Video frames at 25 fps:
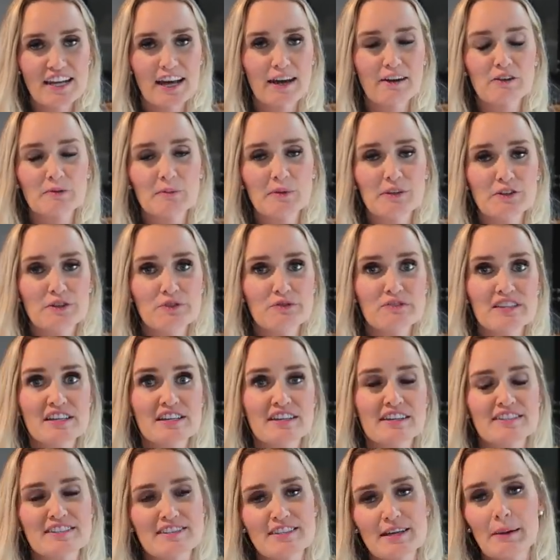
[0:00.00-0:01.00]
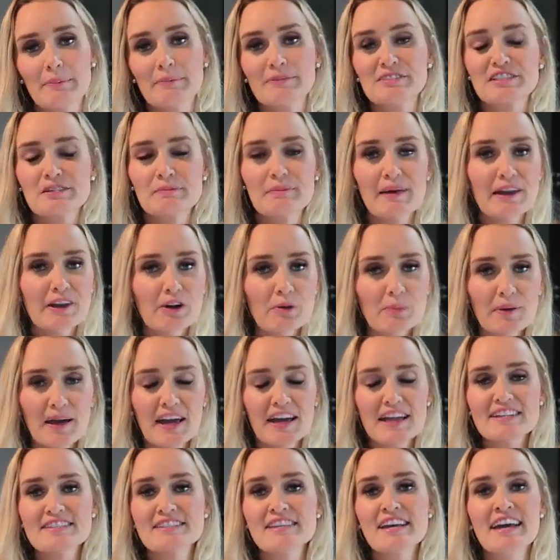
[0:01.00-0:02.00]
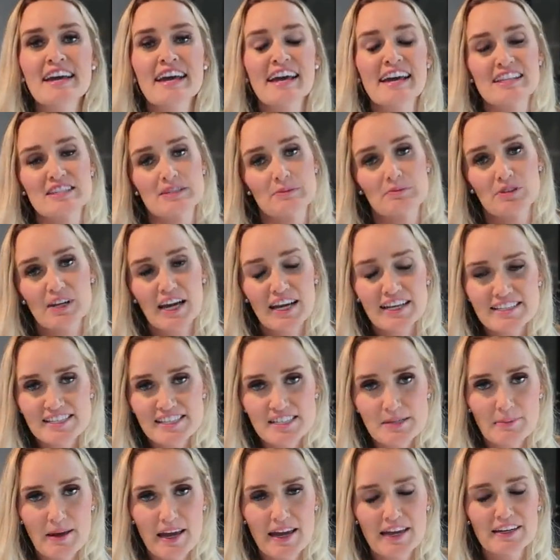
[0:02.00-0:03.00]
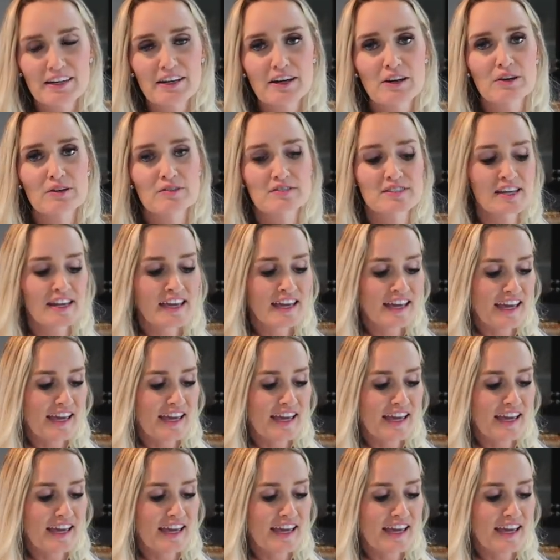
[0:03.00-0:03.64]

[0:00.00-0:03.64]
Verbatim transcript: I would be using some tomato paste, some diced tomatoes,